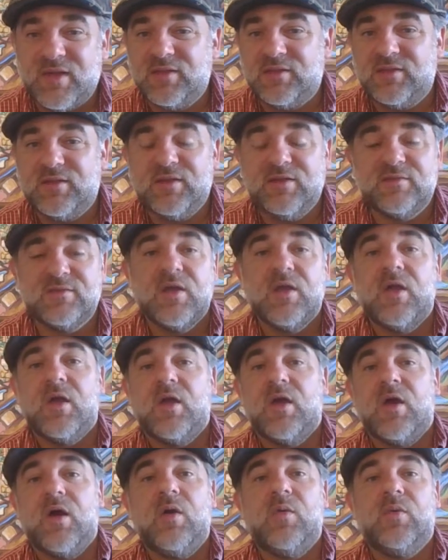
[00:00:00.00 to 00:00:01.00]
hate these.
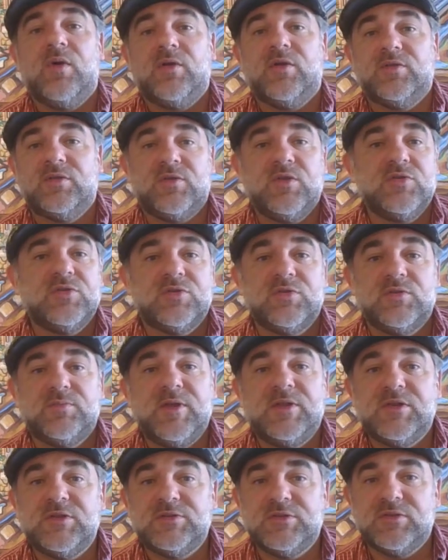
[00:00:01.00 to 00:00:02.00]
Oh well, you should be
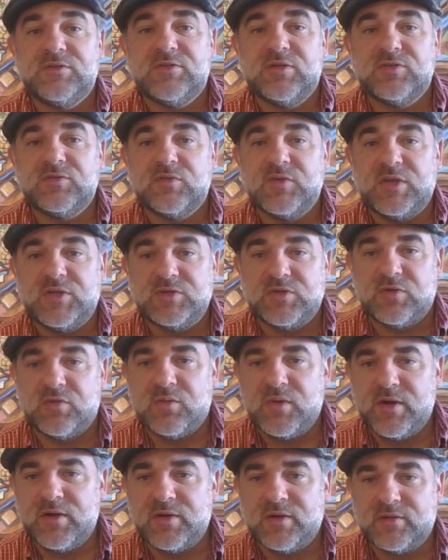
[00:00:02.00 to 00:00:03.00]
teaching situational
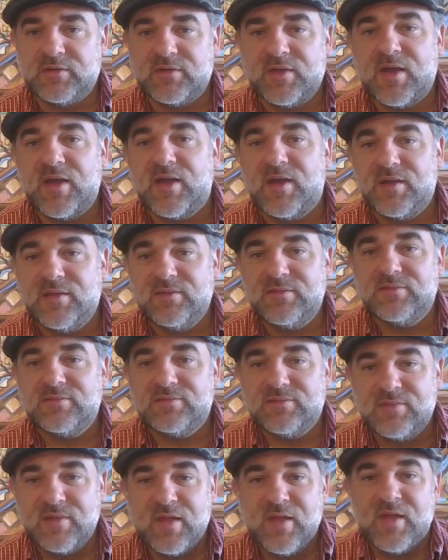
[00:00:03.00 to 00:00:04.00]
awareness. I
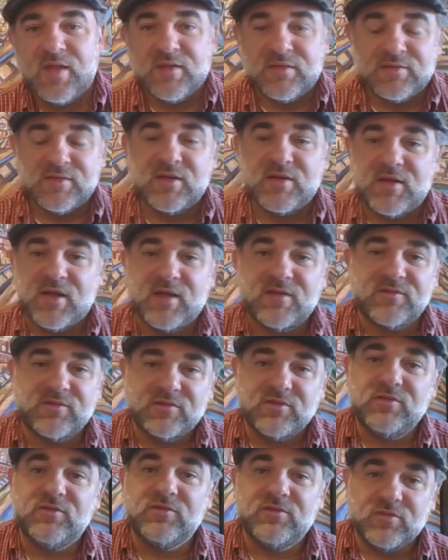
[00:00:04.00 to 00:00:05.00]
tend to have
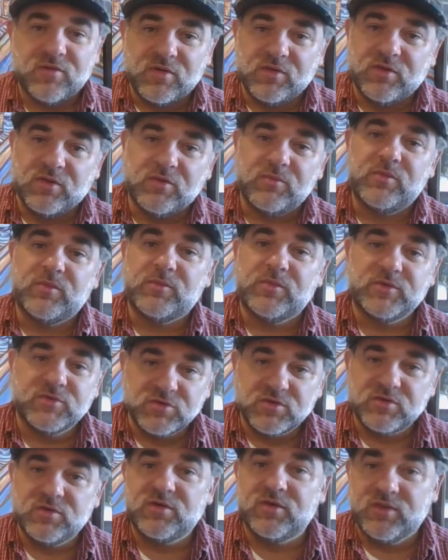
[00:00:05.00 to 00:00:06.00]
students who are a little more
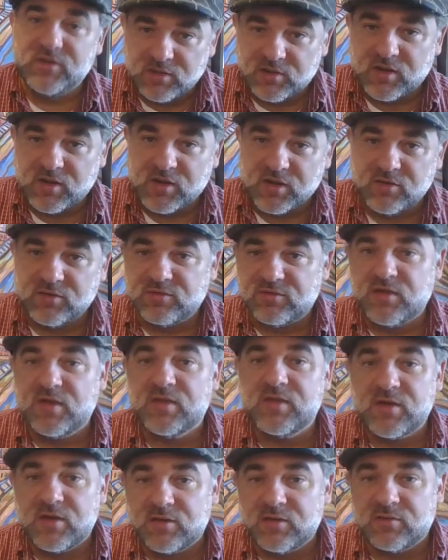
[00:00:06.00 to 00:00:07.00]
mature and can understand
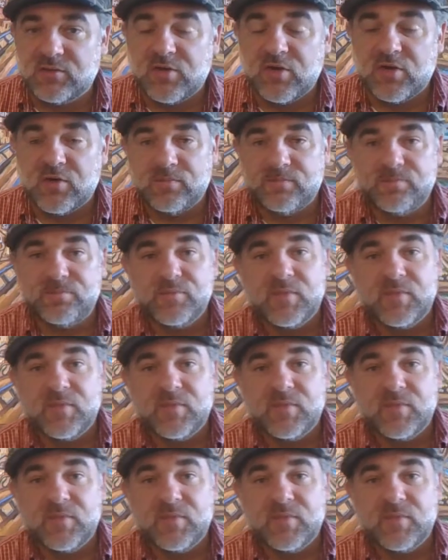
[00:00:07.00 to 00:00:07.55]
that on their own.